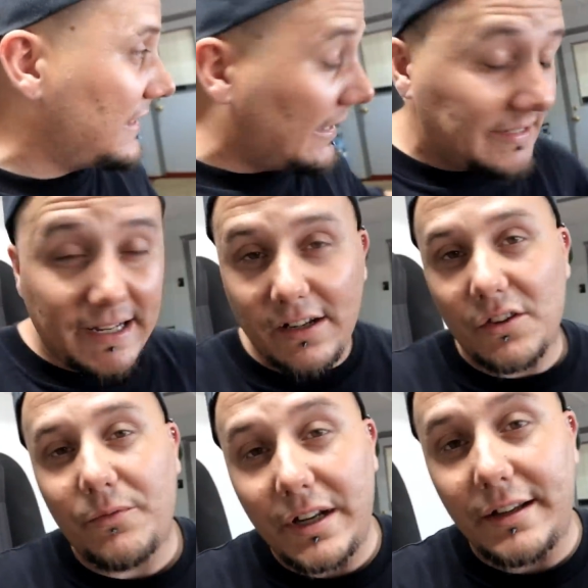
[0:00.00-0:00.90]
at the end of
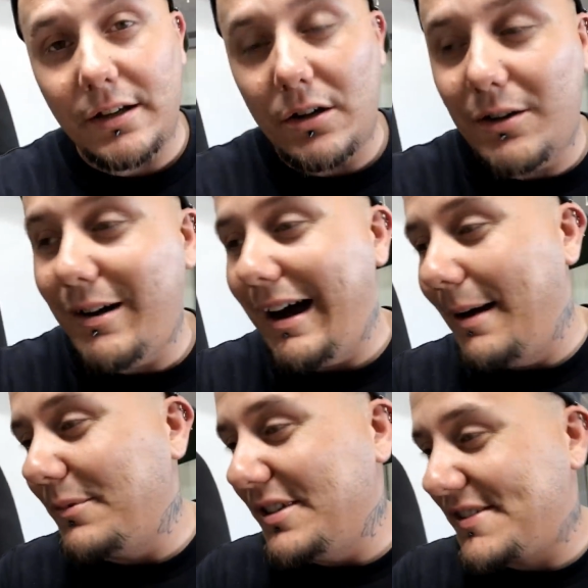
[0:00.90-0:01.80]
the video
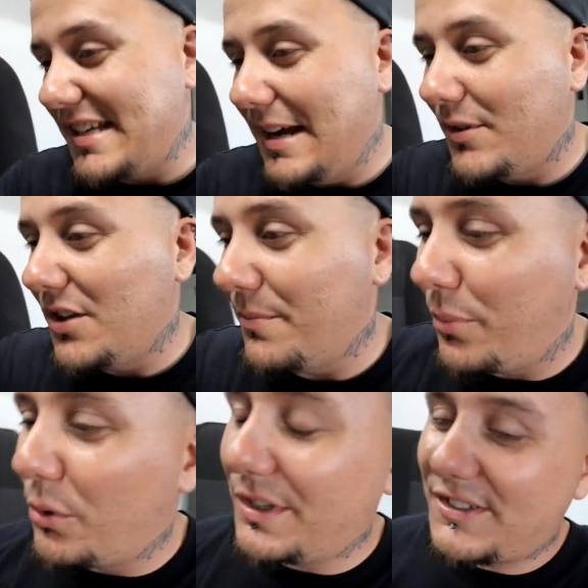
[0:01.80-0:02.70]
i'm gonna save all the
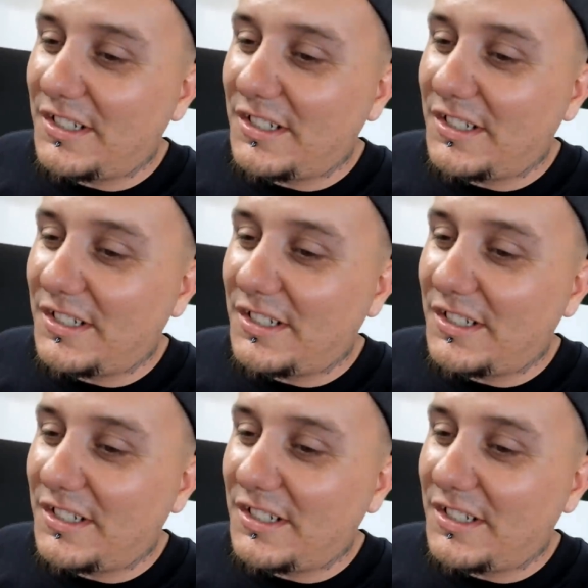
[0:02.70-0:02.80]
boring